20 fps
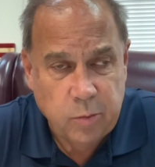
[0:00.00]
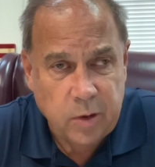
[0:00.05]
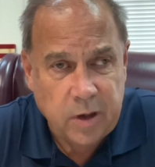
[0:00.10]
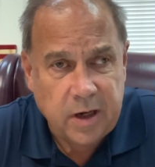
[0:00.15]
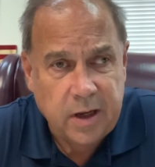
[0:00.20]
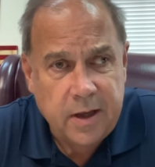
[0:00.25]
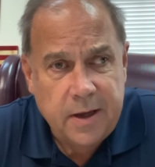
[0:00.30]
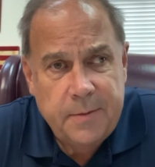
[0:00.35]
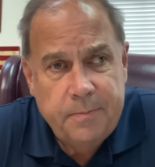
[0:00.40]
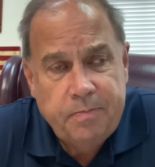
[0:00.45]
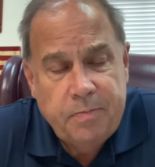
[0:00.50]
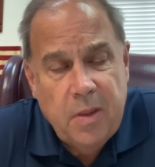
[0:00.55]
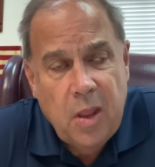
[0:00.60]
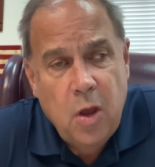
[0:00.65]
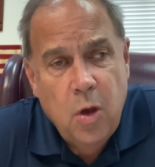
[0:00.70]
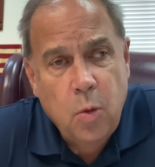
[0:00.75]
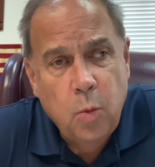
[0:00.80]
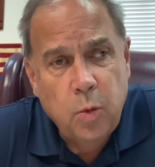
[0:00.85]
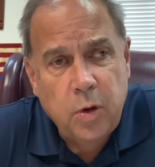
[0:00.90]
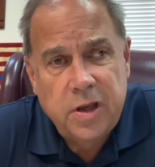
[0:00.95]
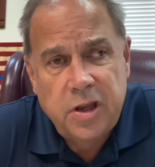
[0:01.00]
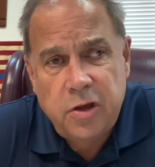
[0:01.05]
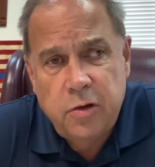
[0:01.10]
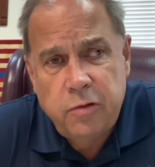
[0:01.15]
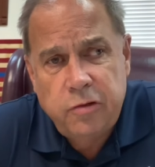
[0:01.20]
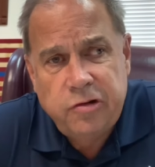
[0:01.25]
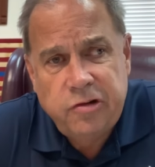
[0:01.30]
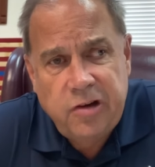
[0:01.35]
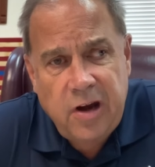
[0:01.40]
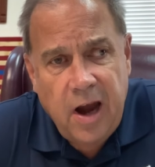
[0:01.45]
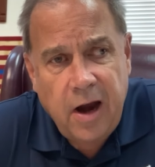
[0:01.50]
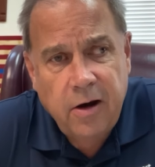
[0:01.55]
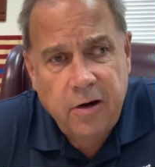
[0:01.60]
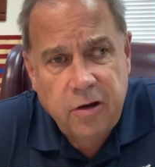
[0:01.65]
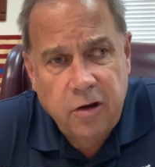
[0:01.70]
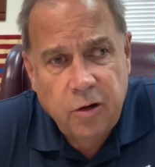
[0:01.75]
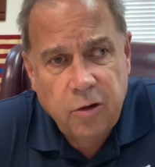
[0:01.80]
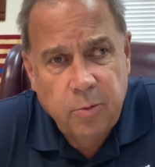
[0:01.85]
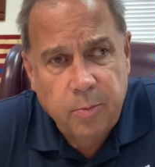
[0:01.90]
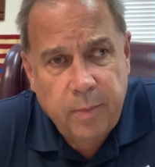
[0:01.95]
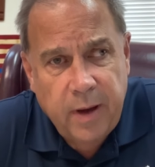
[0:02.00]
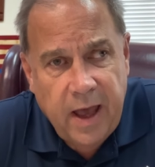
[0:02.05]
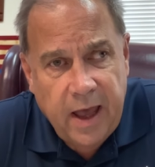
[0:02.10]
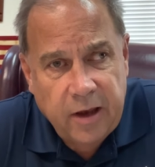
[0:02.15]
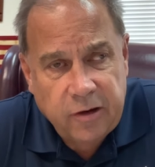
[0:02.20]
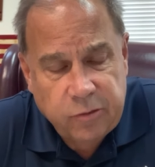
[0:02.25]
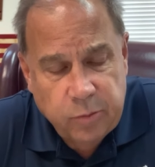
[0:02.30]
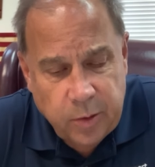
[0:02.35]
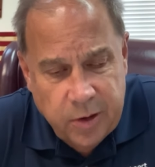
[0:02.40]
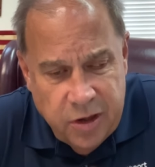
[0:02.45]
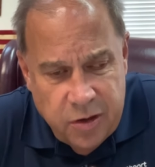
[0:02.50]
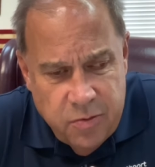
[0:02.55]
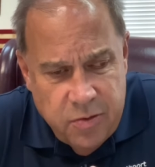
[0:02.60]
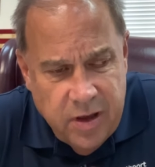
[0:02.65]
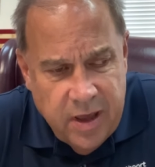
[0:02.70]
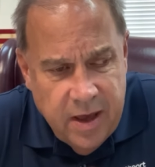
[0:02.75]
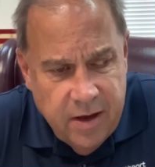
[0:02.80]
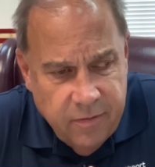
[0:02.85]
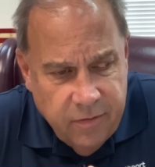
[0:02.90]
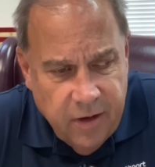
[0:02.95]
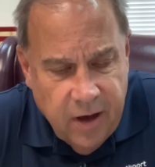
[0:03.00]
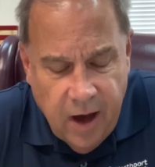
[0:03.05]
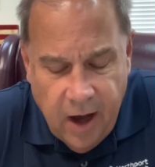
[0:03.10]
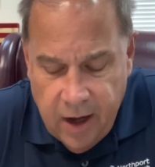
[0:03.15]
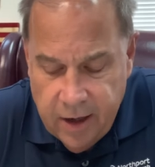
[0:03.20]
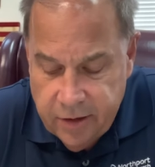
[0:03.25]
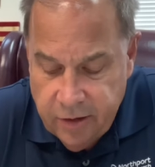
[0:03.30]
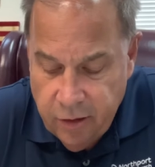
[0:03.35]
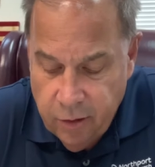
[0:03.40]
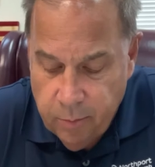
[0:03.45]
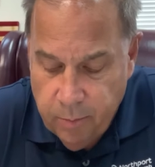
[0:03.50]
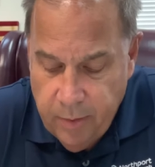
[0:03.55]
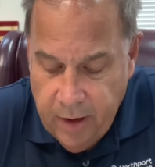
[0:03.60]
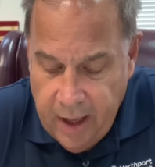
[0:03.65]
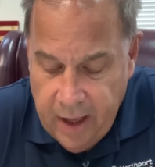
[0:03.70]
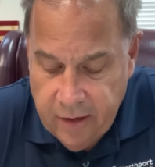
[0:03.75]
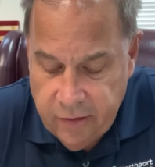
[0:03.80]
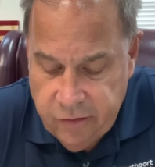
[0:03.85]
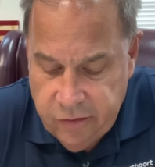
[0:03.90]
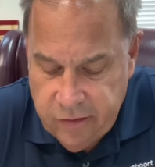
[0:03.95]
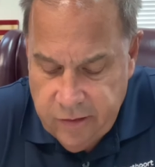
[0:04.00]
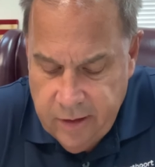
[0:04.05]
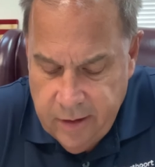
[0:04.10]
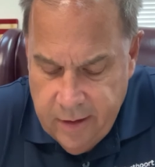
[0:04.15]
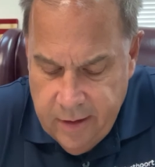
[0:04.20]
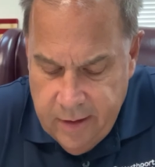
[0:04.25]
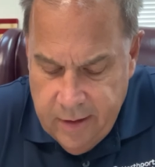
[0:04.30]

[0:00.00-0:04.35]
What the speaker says: When you share your best, when you give God your best,